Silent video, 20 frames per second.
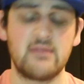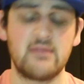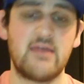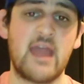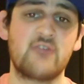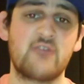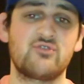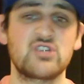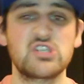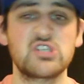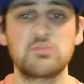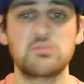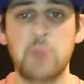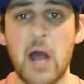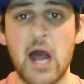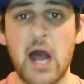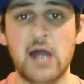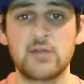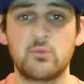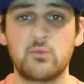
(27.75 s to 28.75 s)
They
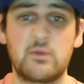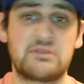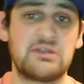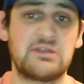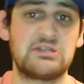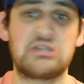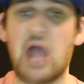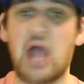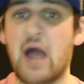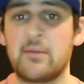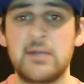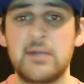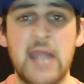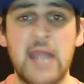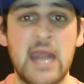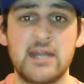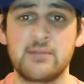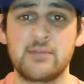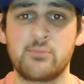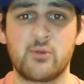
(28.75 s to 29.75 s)
respond with a
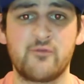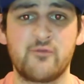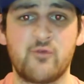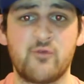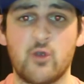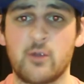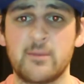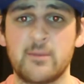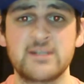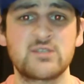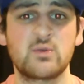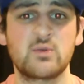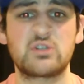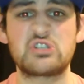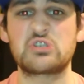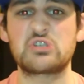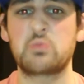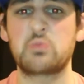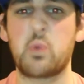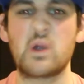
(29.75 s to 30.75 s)
dominating performance,
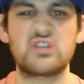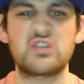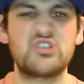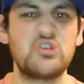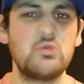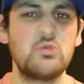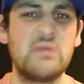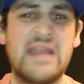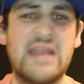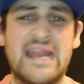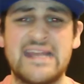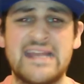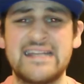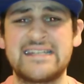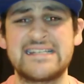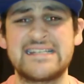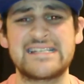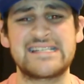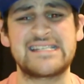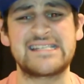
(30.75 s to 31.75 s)
which is what you
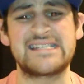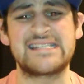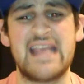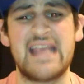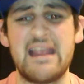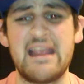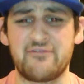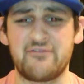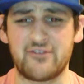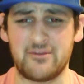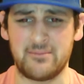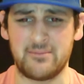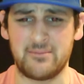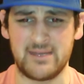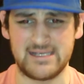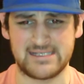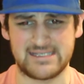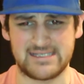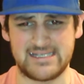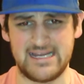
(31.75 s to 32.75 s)
needed to see from
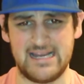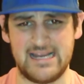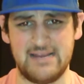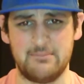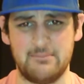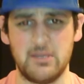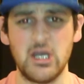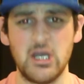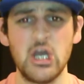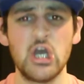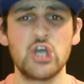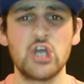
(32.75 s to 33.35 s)
this team.